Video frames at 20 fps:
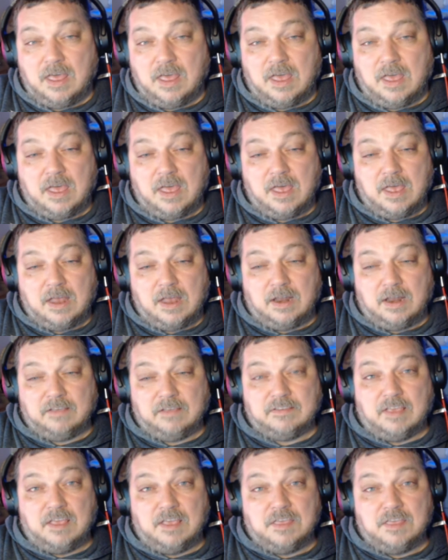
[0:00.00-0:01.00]
Like I
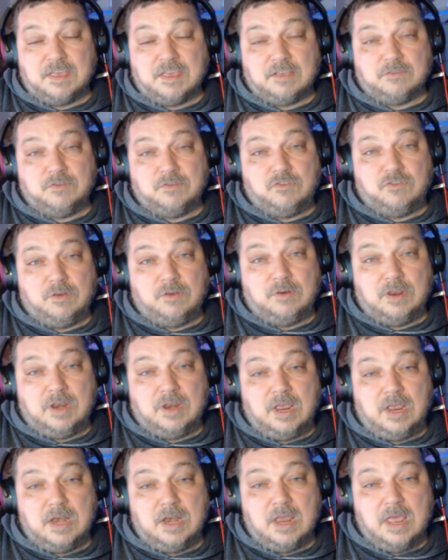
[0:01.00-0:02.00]
say, thanks for tuning
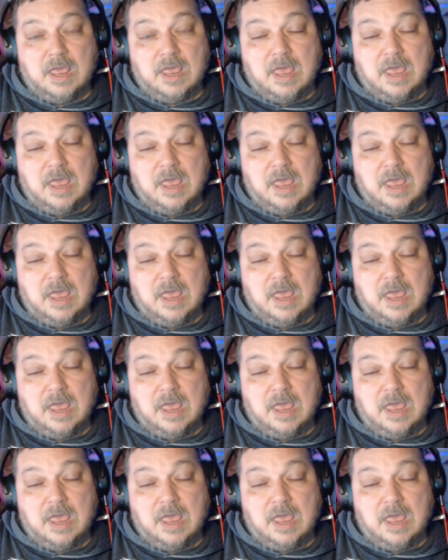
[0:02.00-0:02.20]
in,